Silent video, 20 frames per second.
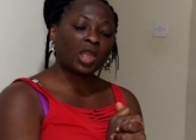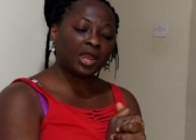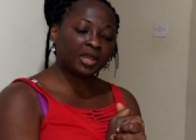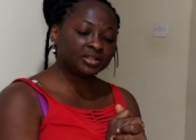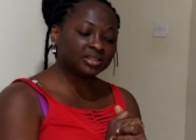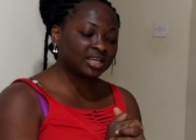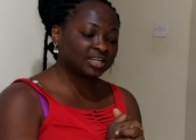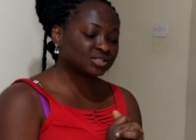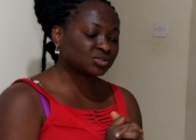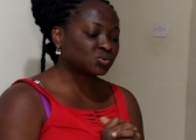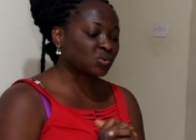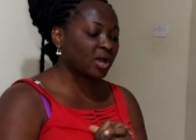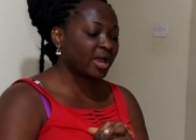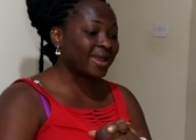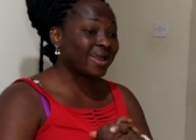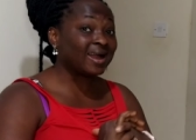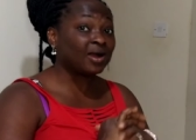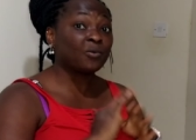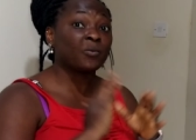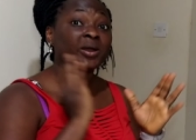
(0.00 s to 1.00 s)
And that's
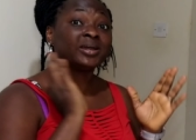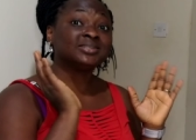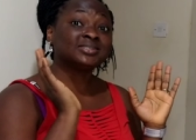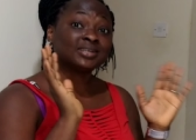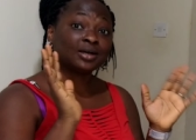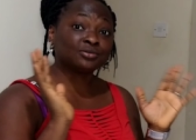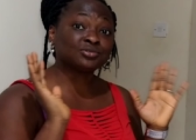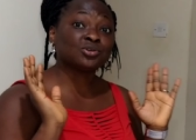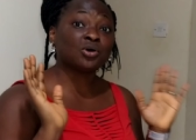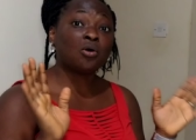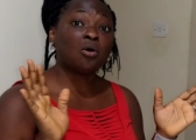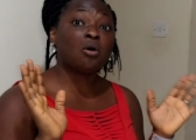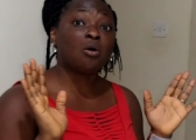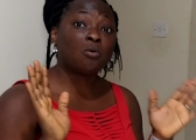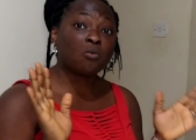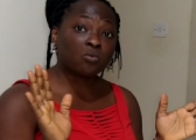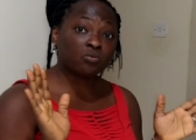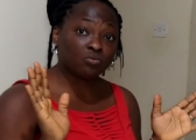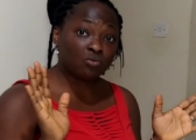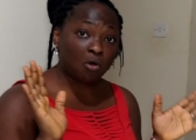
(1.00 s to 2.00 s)
why I went out
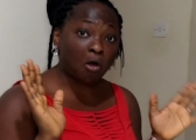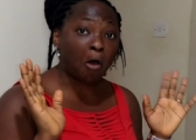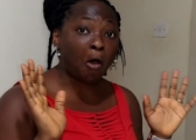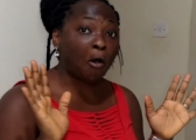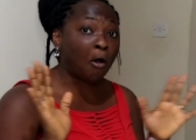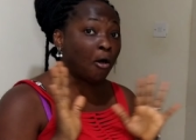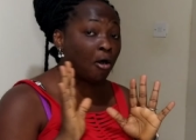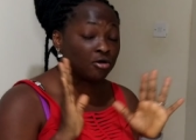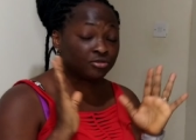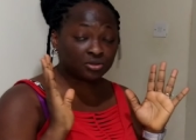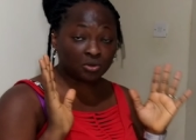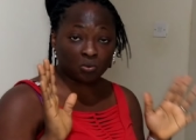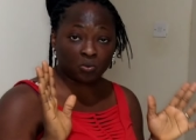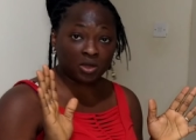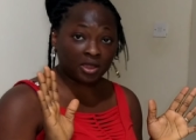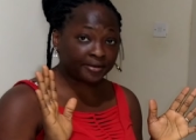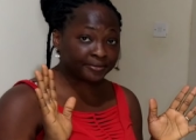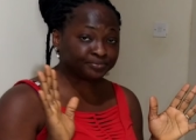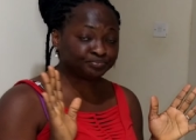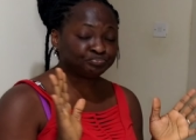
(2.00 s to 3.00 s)
all all the
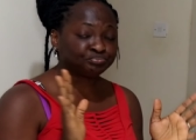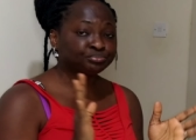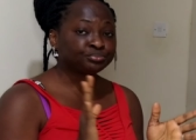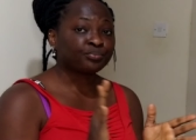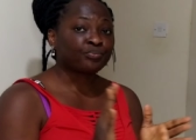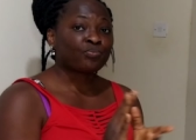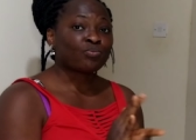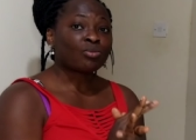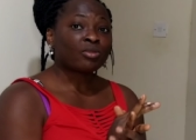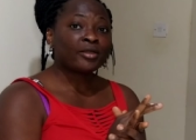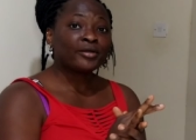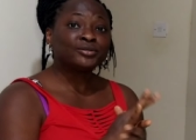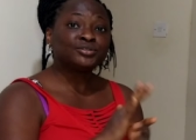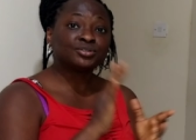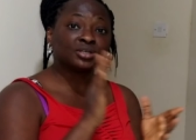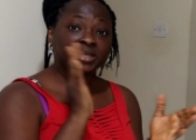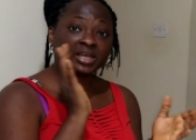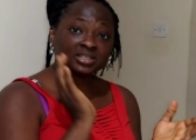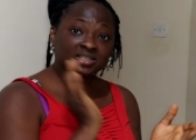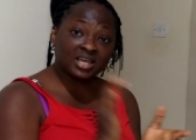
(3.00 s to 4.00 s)
way
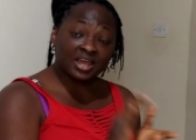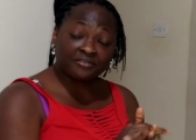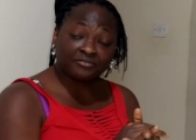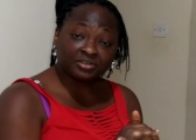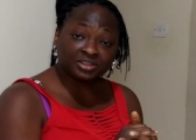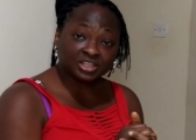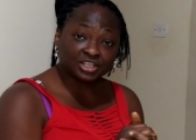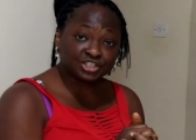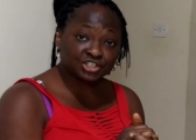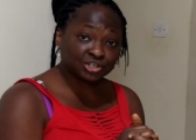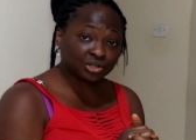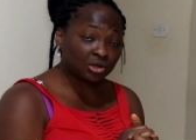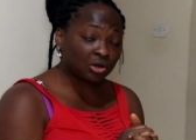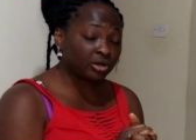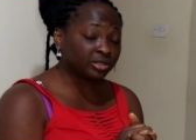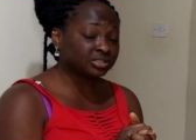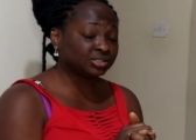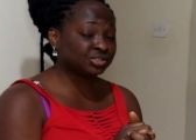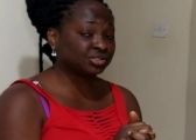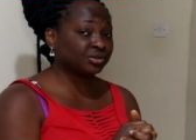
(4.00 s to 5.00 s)
to get everything she
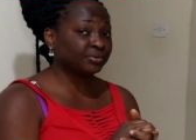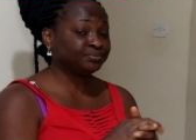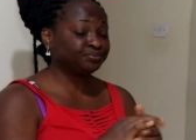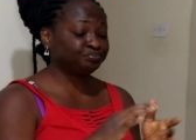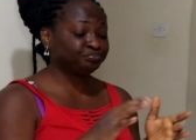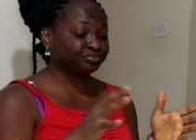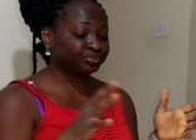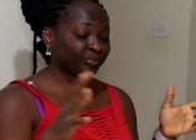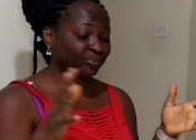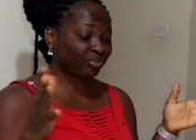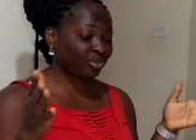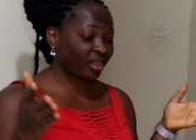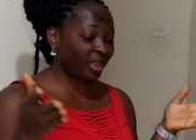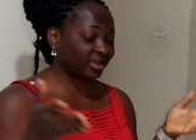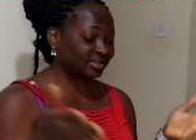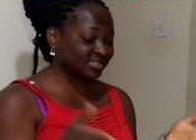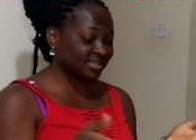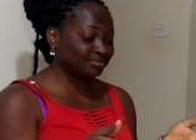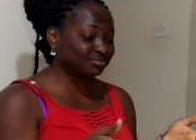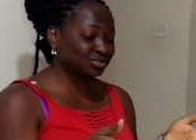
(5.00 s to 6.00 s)
got
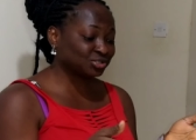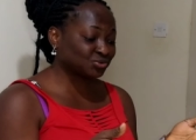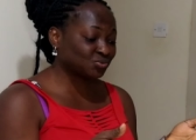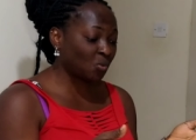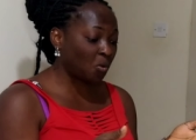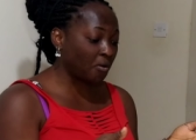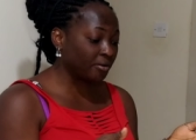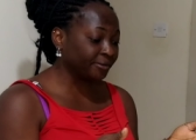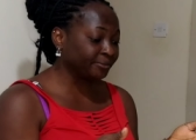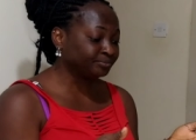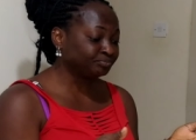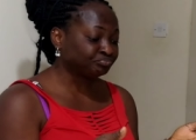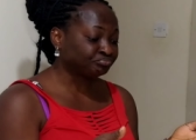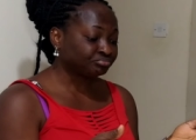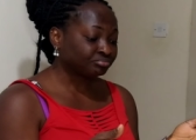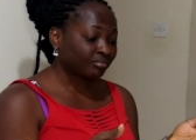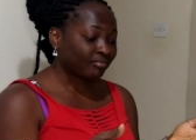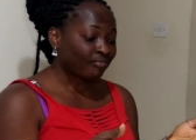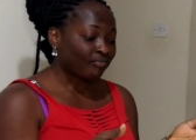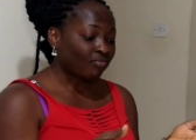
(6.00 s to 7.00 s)
except this one
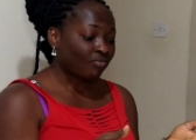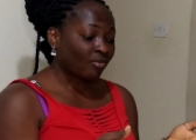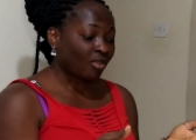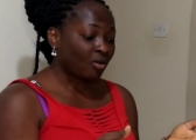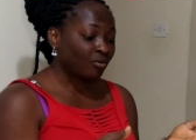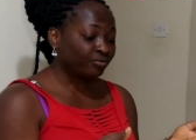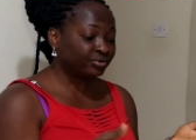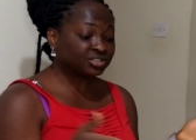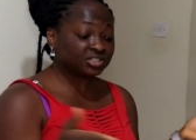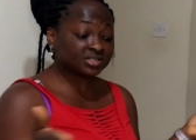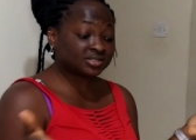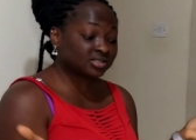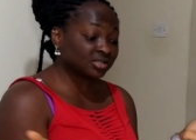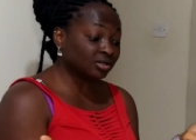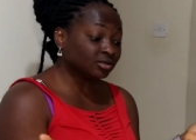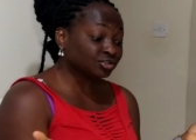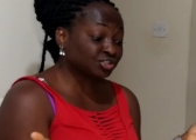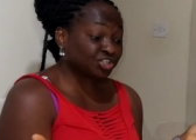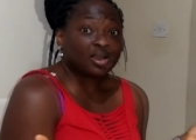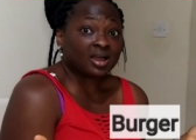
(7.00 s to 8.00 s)
which is
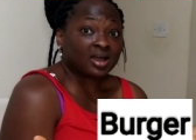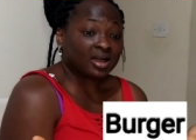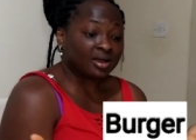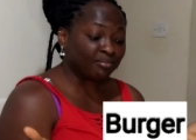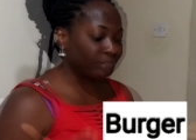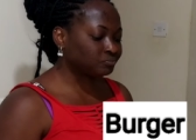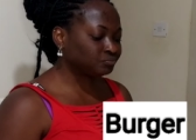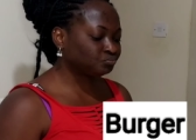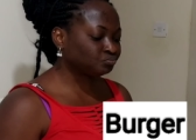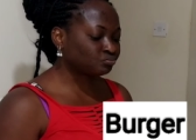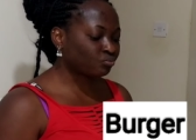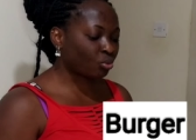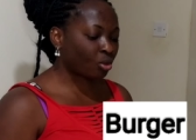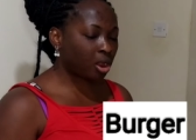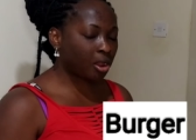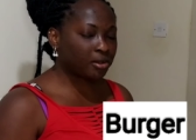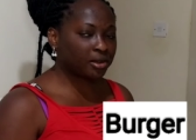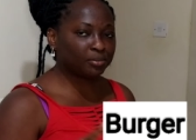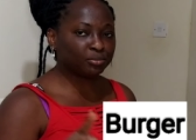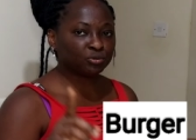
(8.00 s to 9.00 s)
still bigger
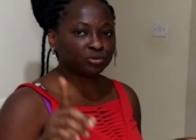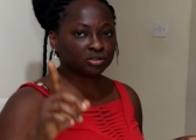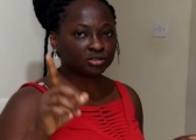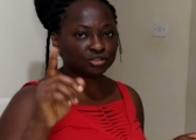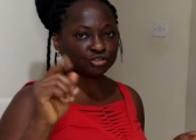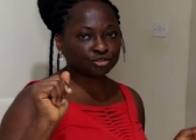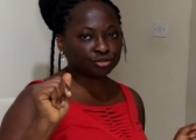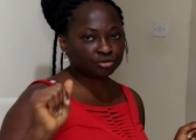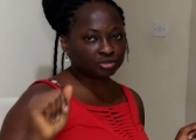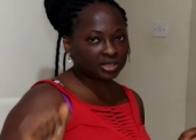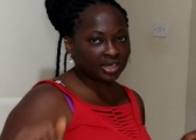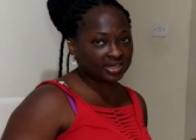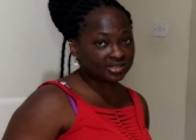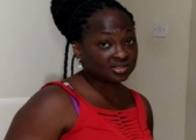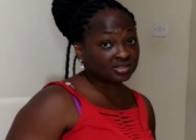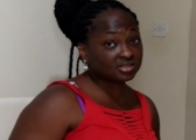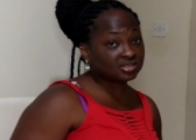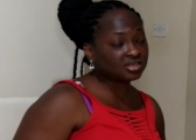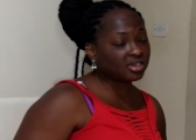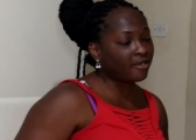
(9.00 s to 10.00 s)
let me quickly show you
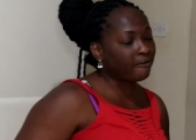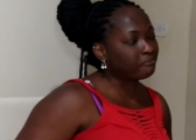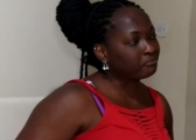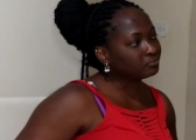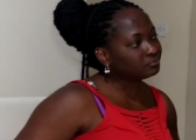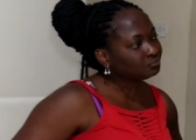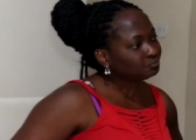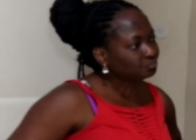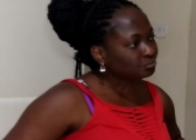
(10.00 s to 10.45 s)
guys the time